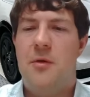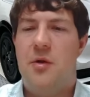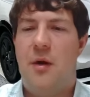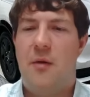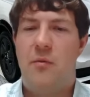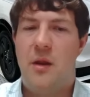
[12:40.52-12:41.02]
You
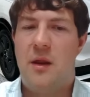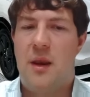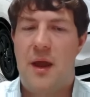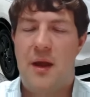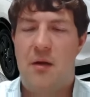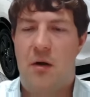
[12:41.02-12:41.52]
know, I really
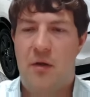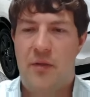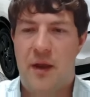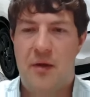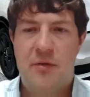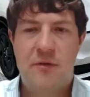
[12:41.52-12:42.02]
like all
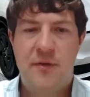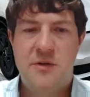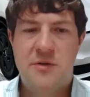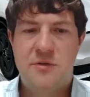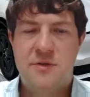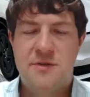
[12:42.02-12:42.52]
the other
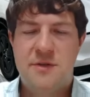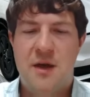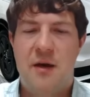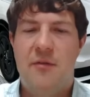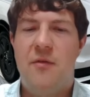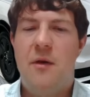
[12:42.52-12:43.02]
features and
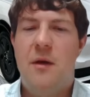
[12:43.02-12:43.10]
stuff.